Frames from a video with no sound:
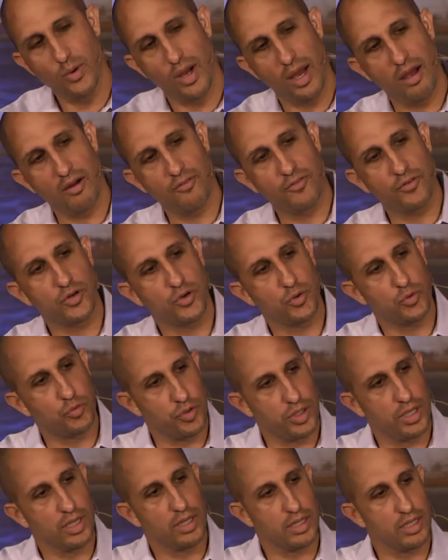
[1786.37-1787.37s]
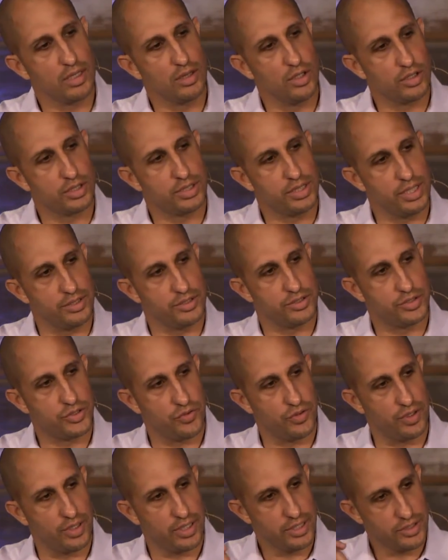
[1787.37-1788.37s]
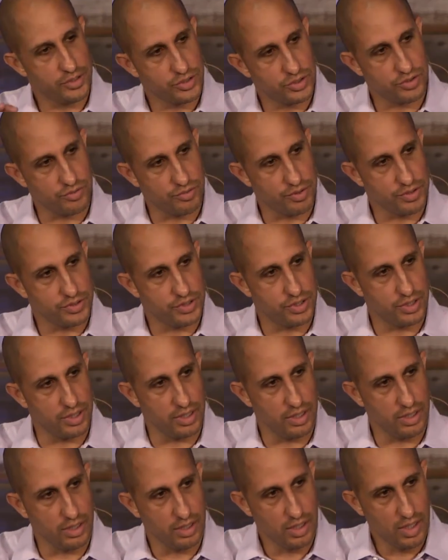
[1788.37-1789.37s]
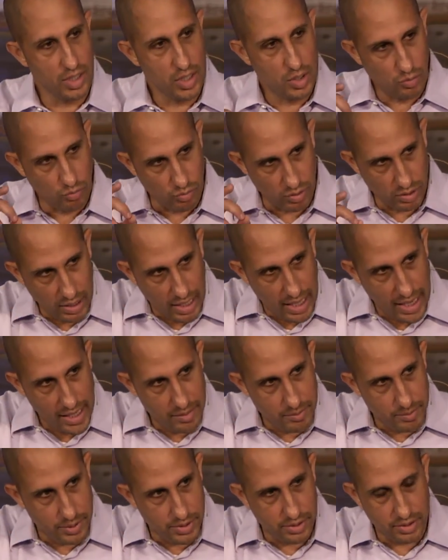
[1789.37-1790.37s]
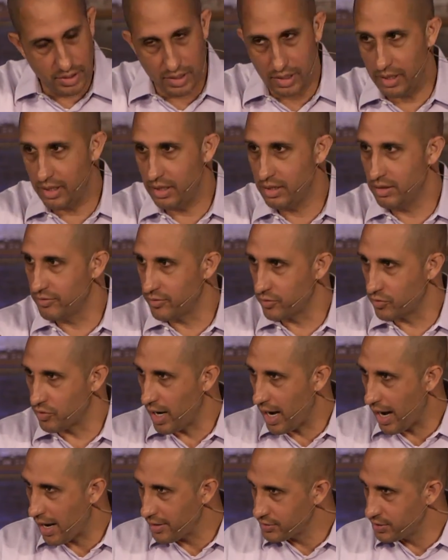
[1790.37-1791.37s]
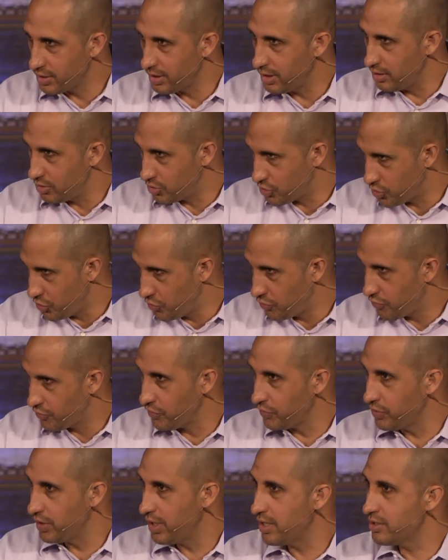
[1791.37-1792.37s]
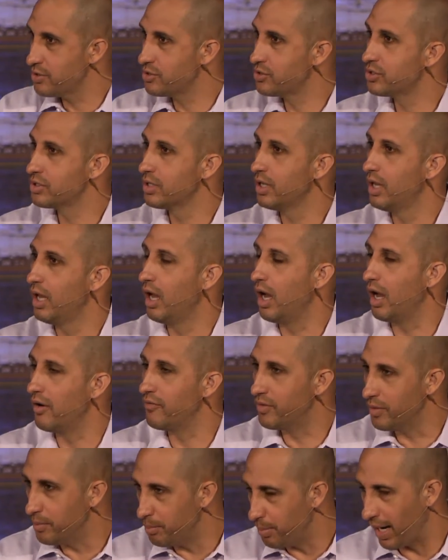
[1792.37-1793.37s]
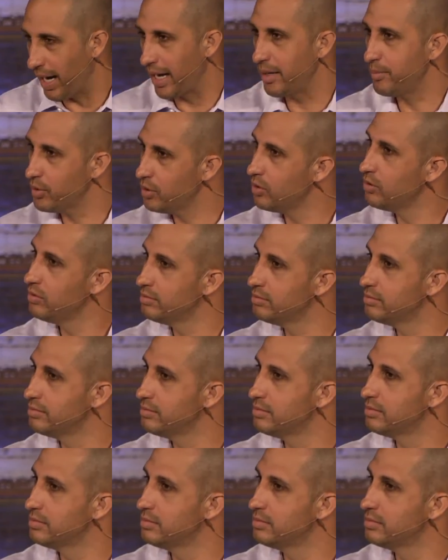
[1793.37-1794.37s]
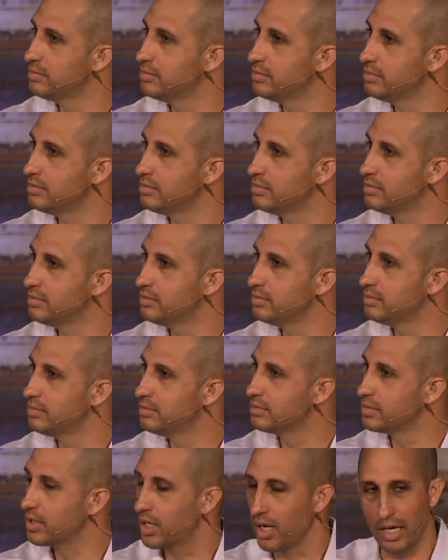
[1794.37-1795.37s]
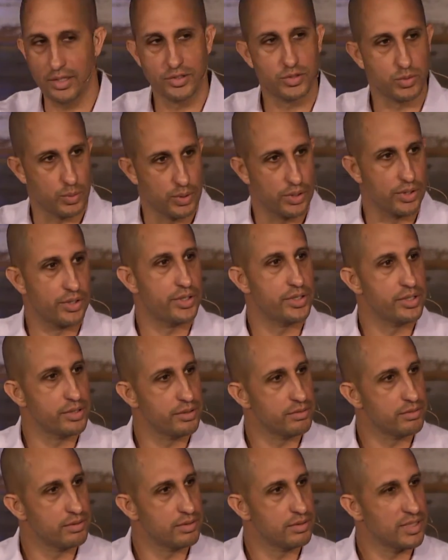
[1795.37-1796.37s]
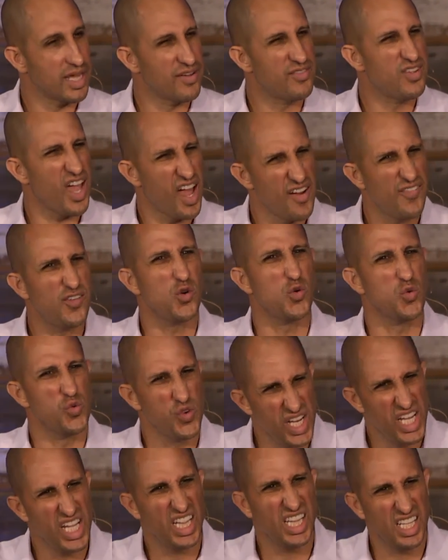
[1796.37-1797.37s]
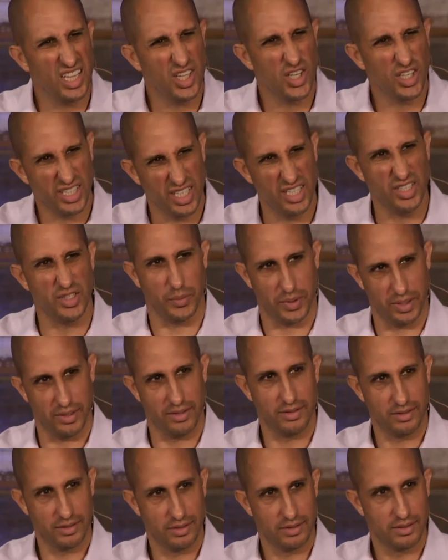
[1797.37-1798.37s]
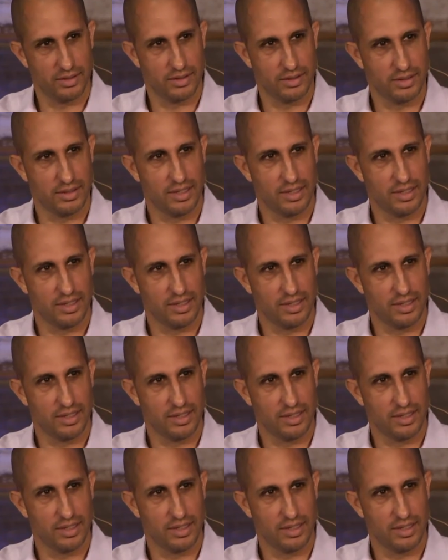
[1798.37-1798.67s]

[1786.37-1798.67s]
Have you ever really looked into the historicity, reliability, the veracity, the truthfulness of the Bible, God's Word? Have you ever really looked into it?